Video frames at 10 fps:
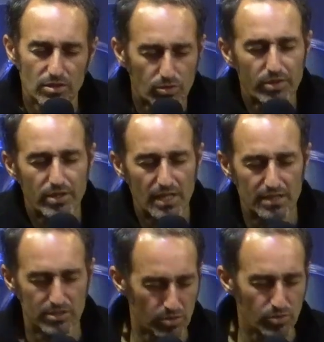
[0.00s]
the good
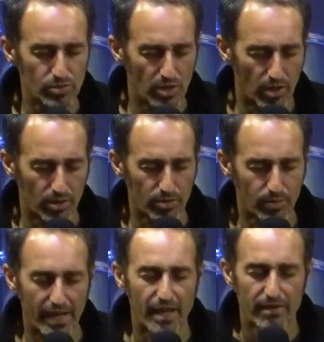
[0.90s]
thing is you know
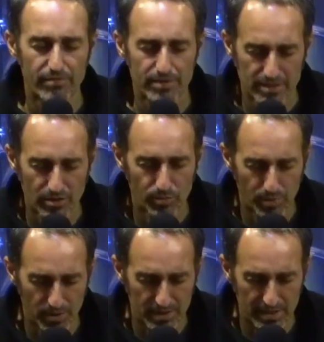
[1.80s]
where every single
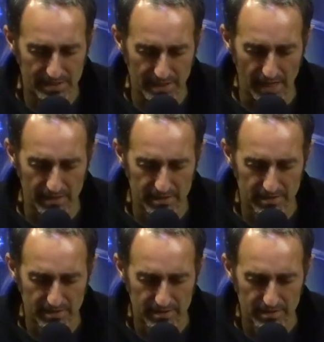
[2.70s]
person is
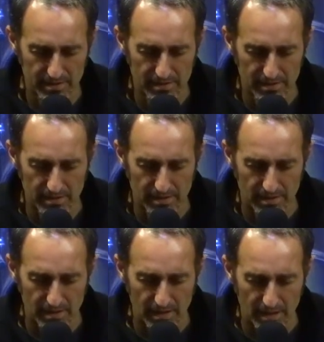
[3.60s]
at.
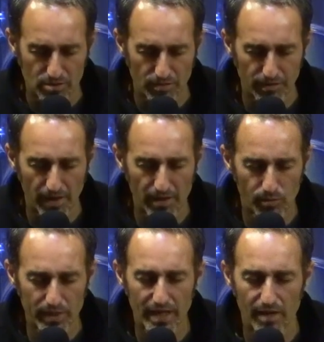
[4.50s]
And so,
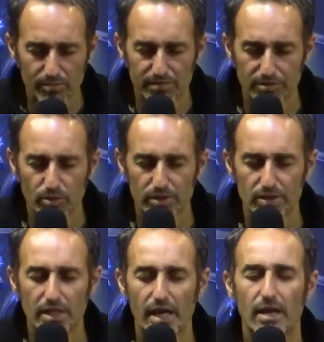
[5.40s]
Father, we come before
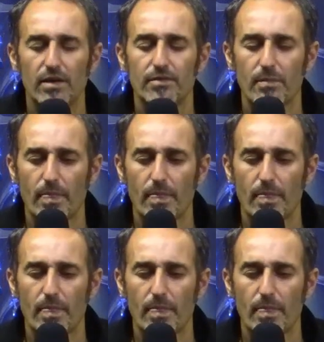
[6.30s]
you now.